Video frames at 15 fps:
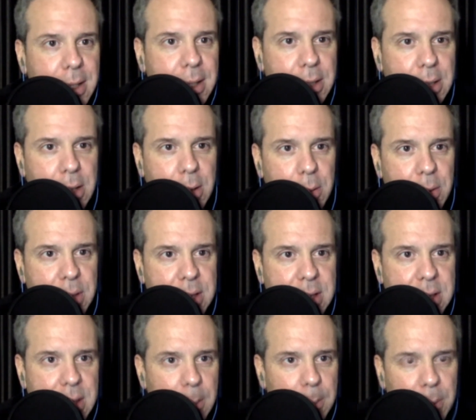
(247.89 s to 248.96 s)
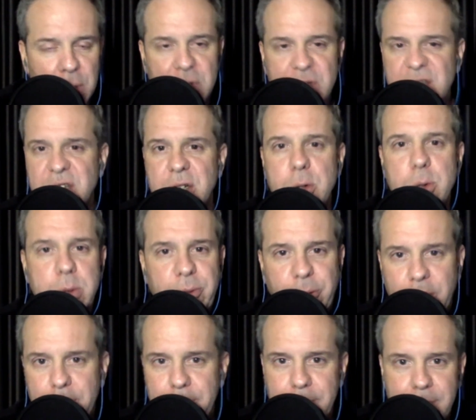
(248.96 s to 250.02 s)
this pursuit
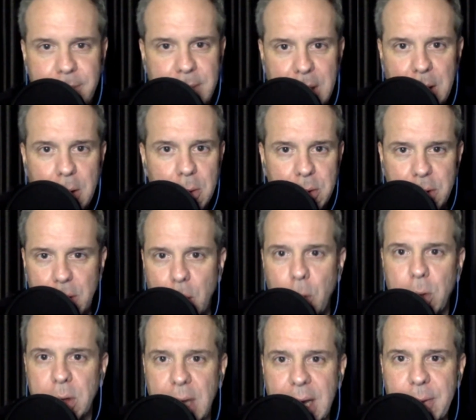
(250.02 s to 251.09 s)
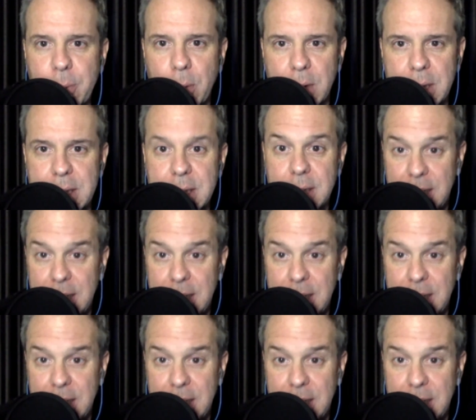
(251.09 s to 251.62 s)
from, your whole life wanting to,